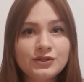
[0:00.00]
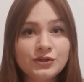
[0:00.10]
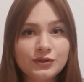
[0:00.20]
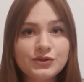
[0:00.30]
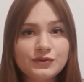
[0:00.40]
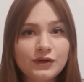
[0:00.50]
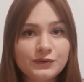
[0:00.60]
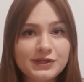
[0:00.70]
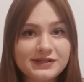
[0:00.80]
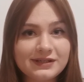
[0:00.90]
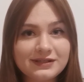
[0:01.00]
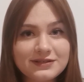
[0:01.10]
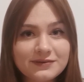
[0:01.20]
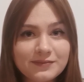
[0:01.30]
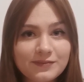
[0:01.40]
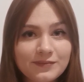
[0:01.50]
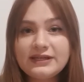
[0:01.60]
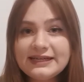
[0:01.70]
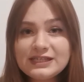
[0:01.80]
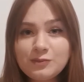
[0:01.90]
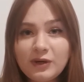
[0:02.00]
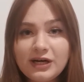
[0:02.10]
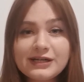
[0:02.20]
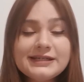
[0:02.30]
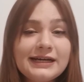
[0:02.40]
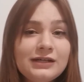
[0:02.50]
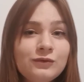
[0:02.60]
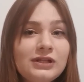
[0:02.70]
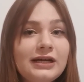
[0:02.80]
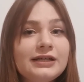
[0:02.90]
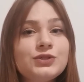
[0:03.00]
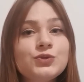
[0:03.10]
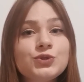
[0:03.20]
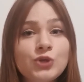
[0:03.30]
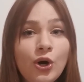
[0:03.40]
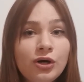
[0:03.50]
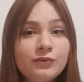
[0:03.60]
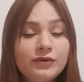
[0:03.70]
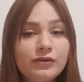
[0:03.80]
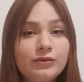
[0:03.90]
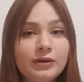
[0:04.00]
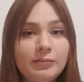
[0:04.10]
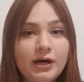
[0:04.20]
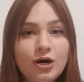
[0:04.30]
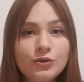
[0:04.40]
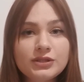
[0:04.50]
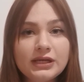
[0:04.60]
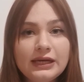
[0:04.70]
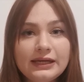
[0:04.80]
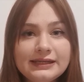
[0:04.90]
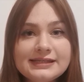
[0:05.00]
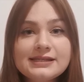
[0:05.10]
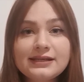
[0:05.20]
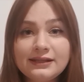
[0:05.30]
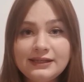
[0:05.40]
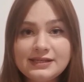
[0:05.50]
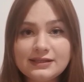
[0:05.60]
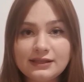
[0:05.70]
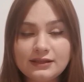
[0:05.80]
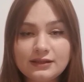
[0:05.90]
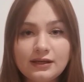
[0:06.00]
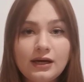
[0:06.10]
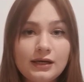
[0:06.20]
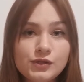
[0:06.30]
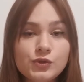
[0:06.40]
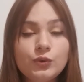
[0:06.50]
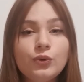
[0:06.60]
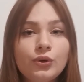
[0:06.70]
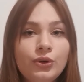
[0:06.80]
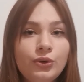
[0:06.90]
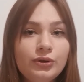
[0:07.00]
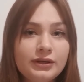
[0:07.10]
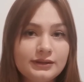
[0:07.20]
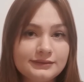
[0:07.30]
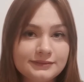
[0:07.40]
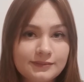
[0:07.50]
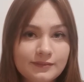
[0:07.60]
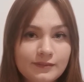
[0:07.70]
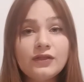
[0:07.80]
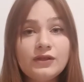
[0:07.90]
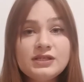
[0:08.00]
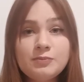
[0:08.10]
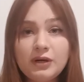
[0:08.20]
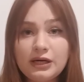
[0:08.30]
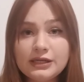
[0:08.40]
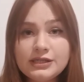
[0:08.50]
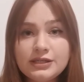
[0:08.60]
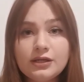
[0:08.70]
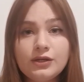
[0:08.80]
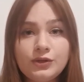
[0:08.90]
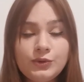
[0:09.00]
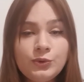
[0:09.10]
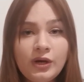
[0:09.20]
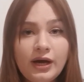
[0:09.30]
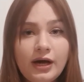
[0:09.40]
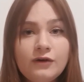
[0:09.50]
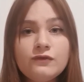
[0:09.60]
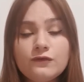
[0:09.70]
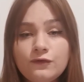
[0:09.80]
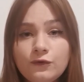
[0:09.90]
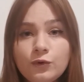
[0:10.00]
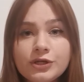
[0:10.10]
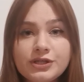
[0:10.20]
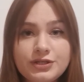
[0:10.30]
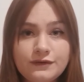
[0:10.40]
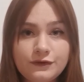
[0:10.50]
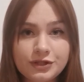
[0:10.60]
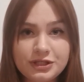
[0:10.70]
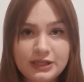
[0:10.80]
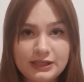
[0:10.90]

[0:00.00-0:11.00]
not to notice it. The next part I would like to talk with you about is listening, also hören. At this part, you have 4 different